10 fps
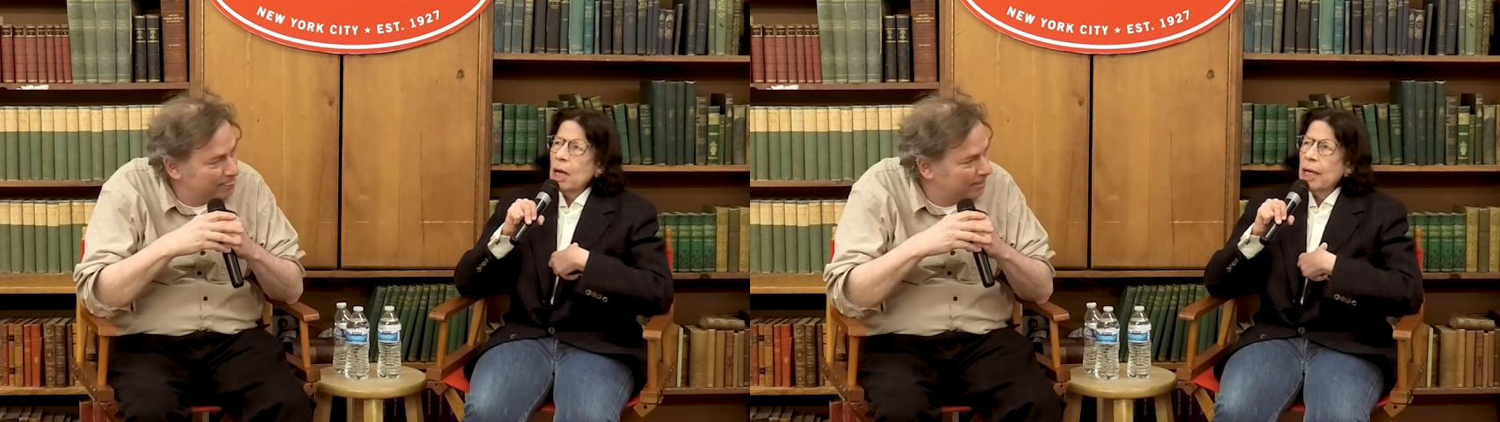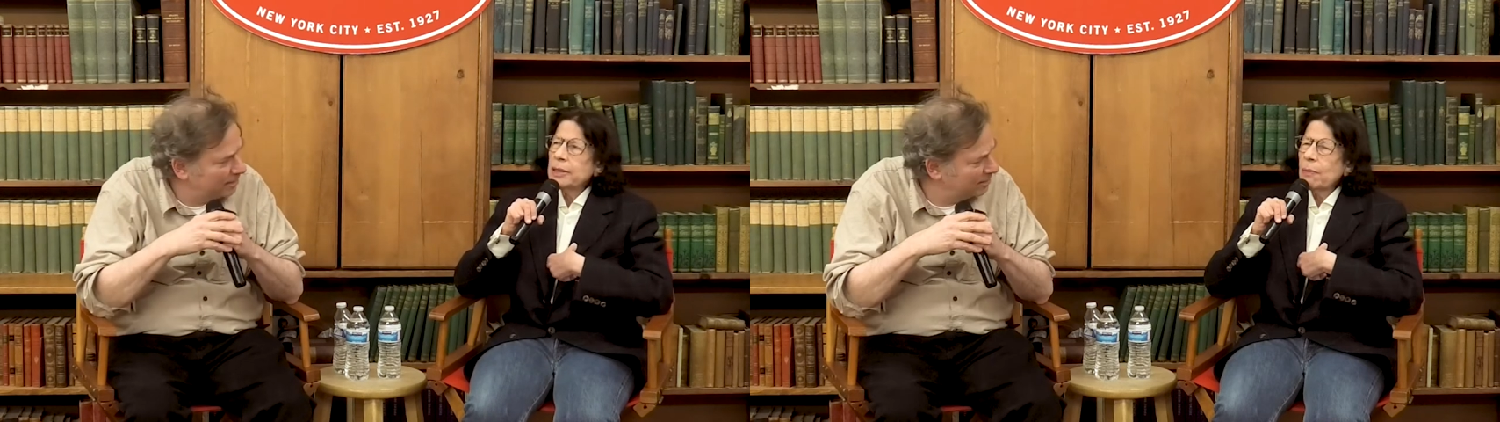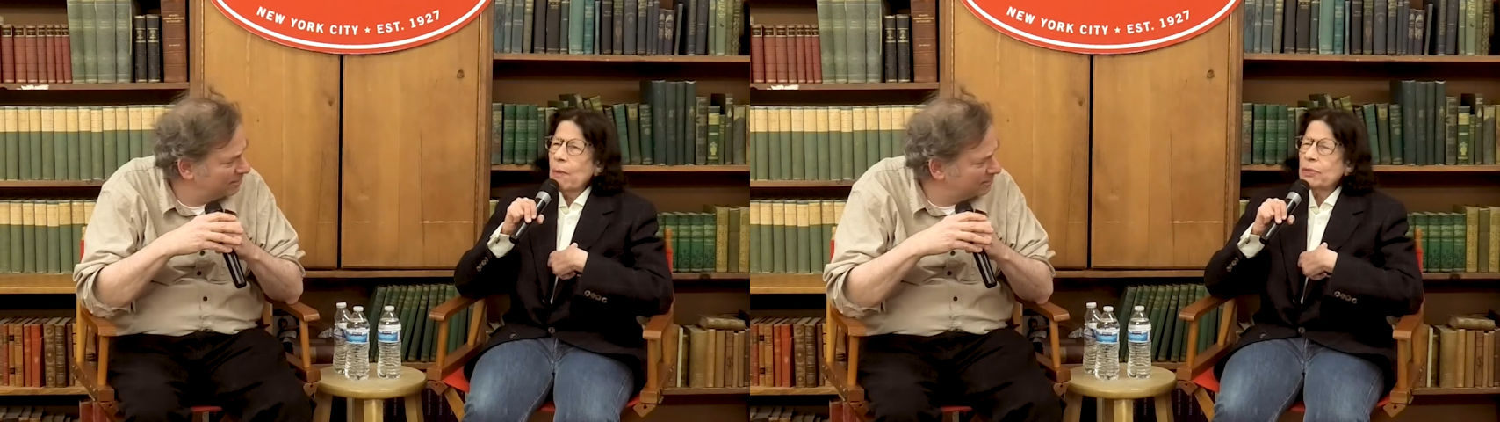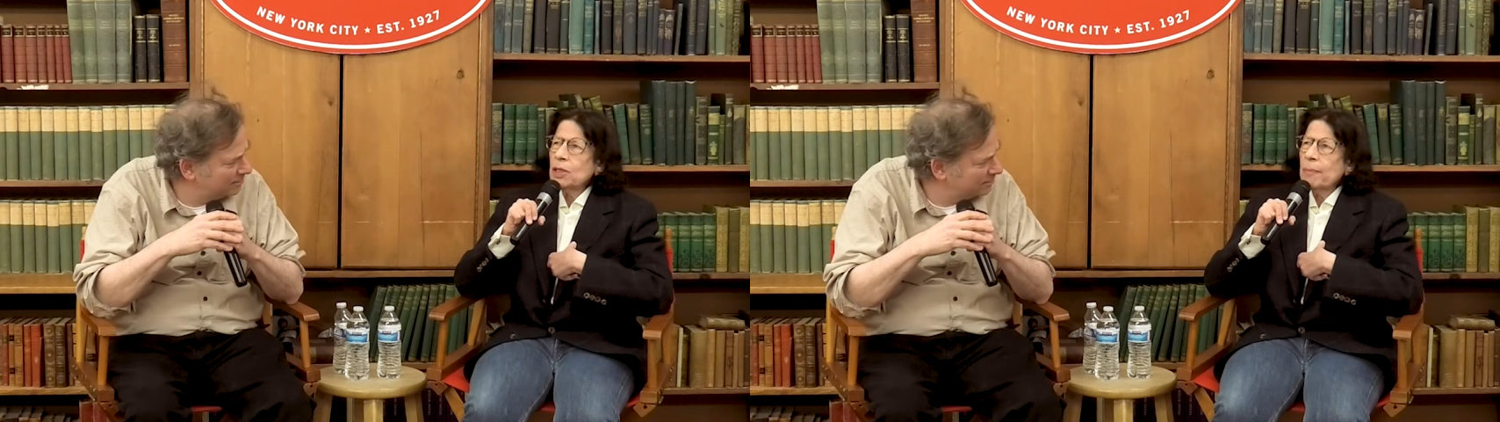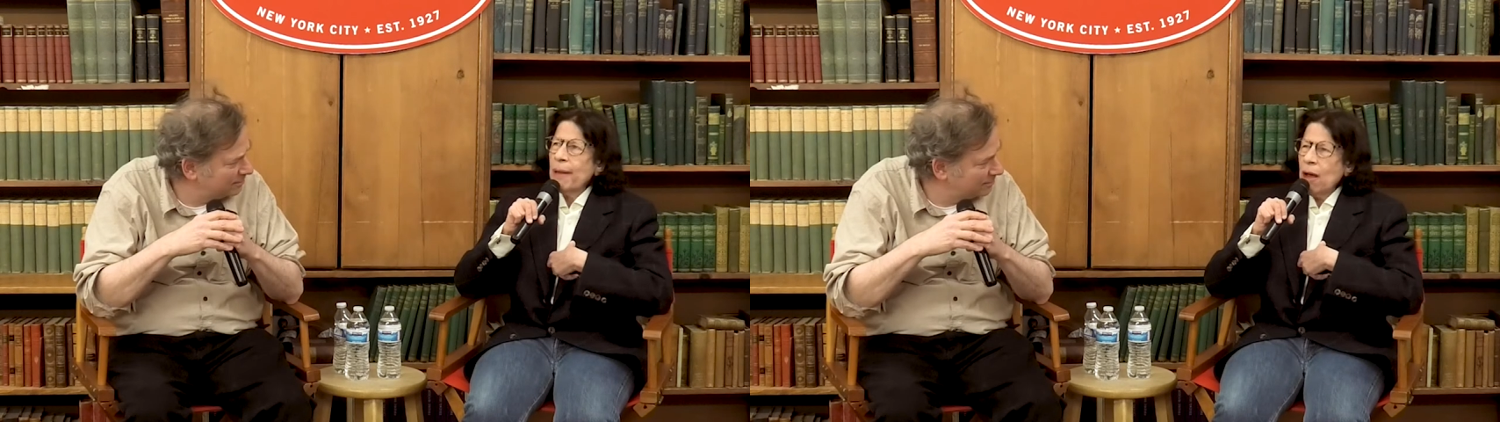Speaker 1: I said, what
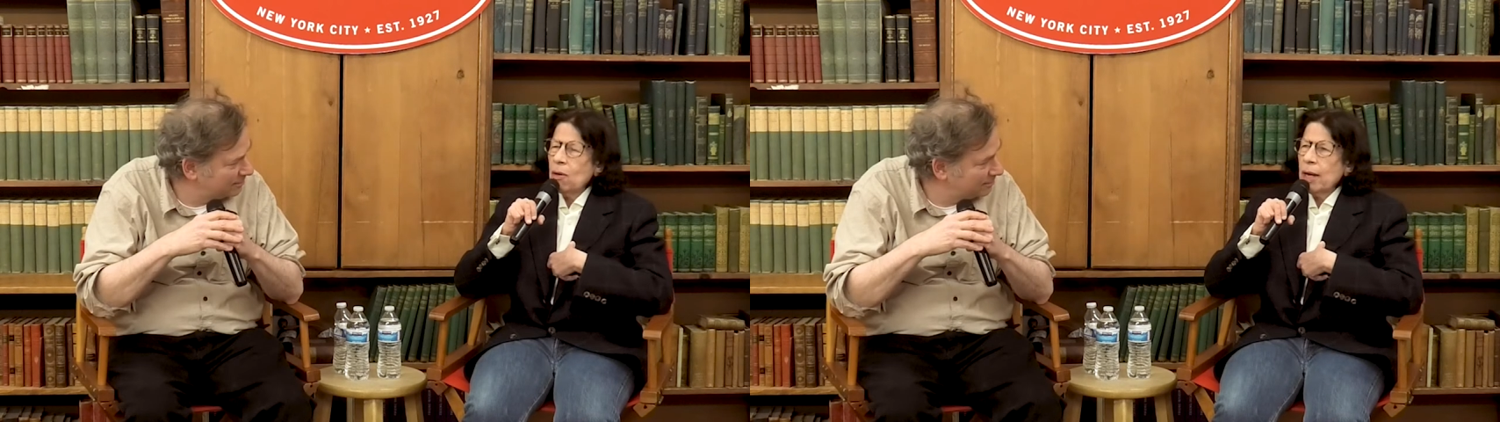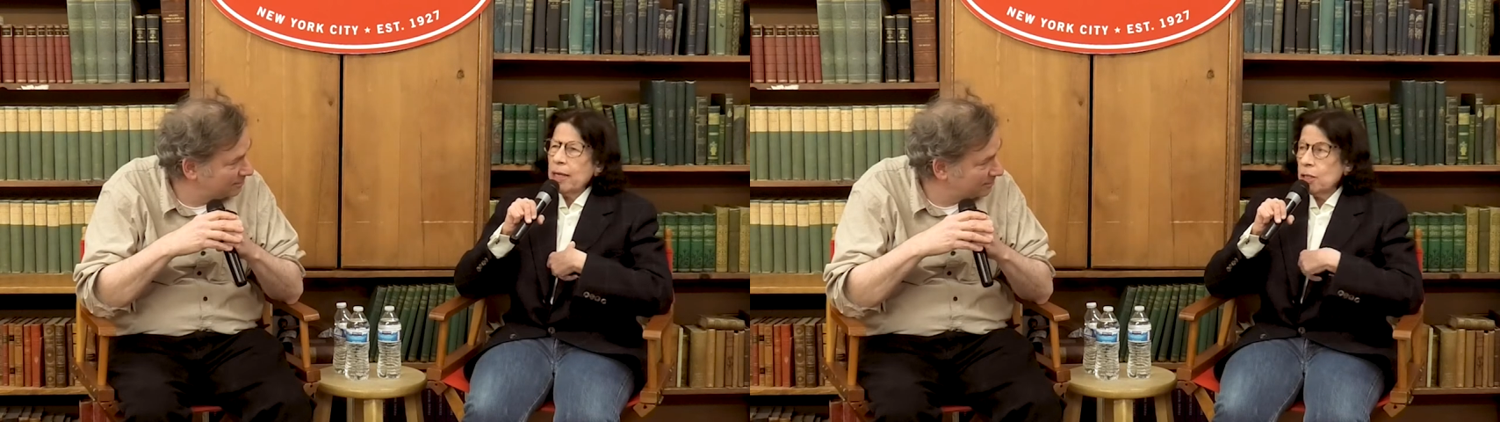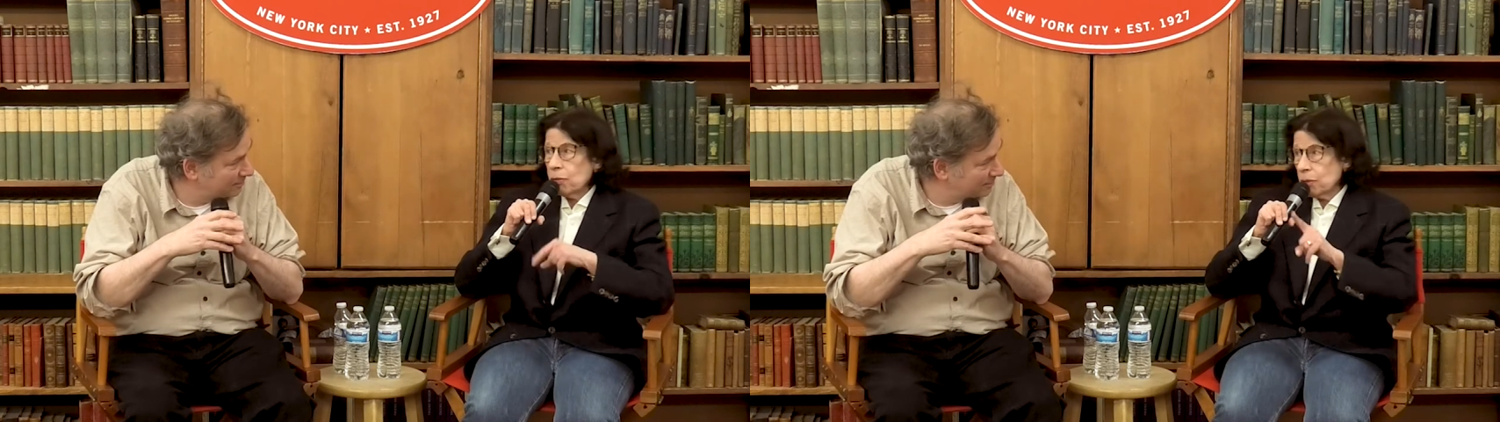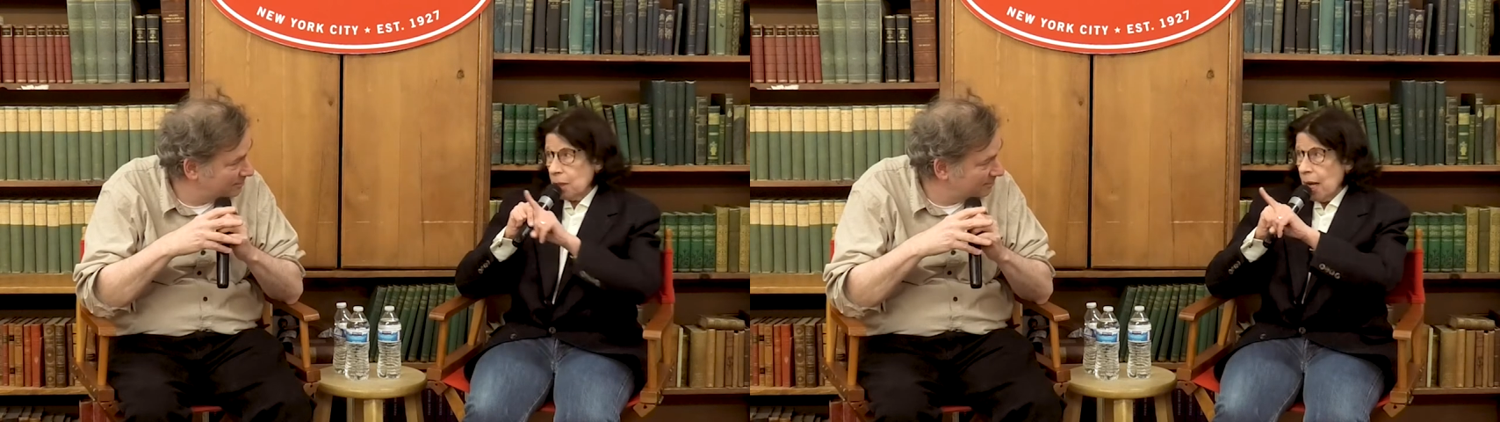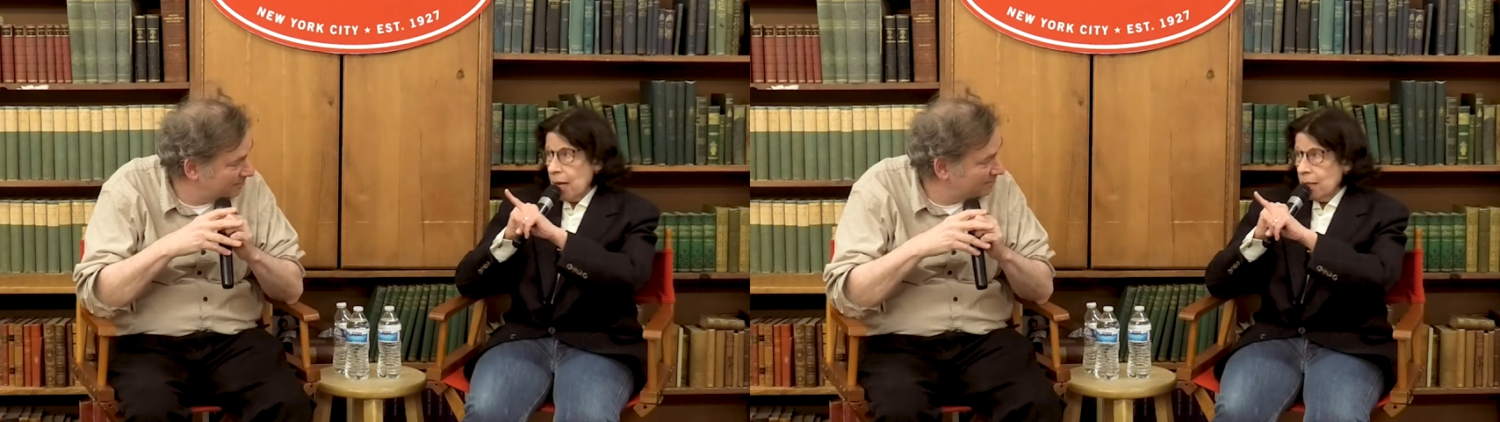was it about? And you
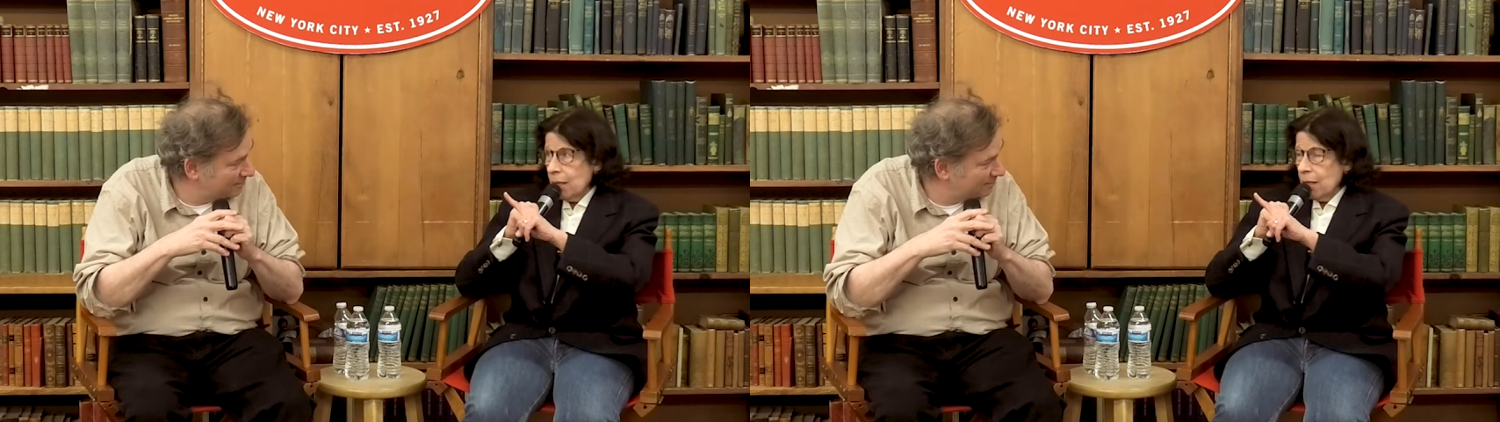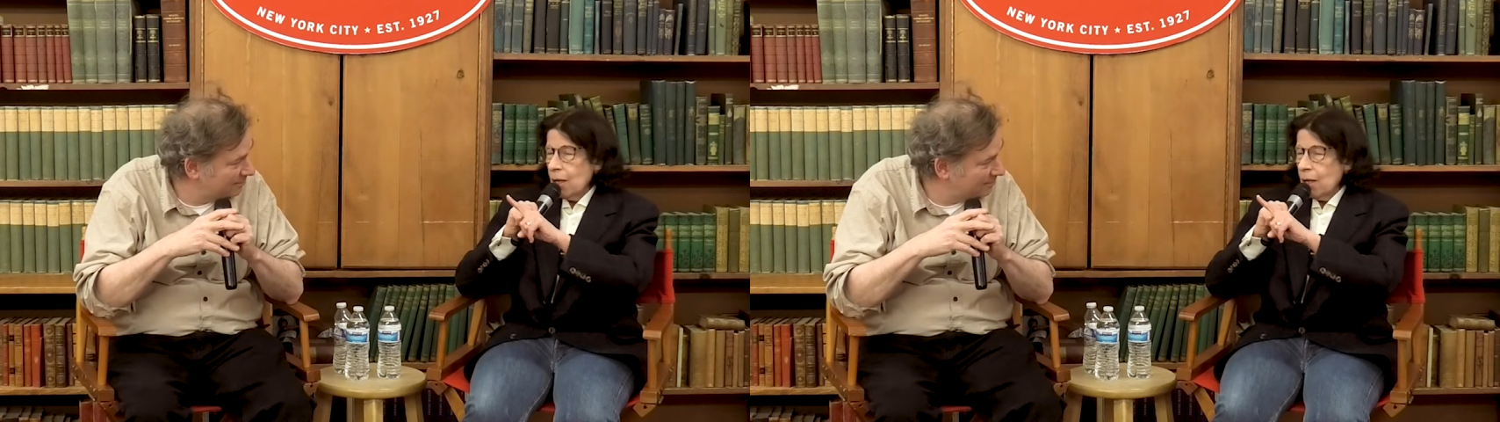said,